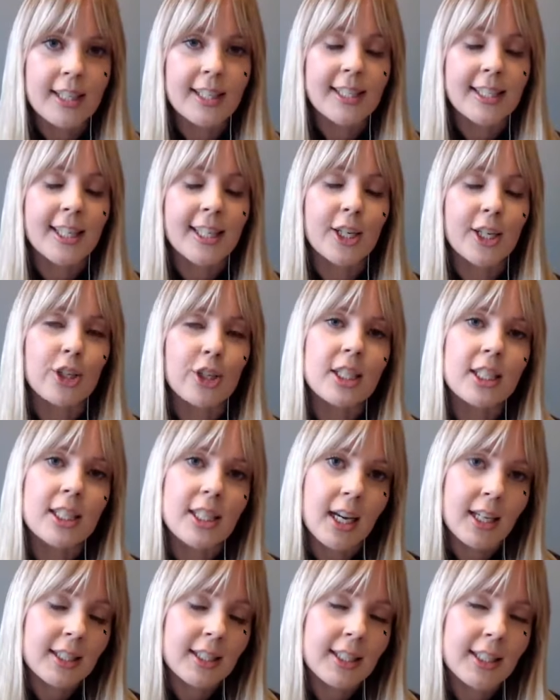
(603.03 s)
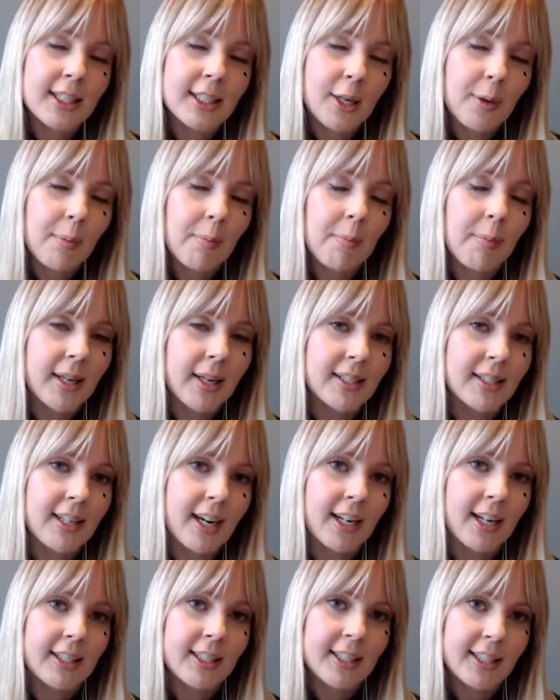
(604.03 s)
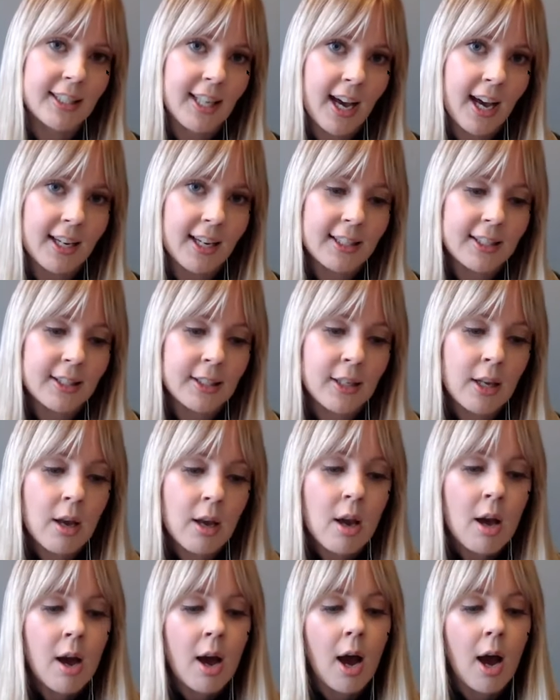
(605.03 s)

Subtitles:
is considered dust based on its size.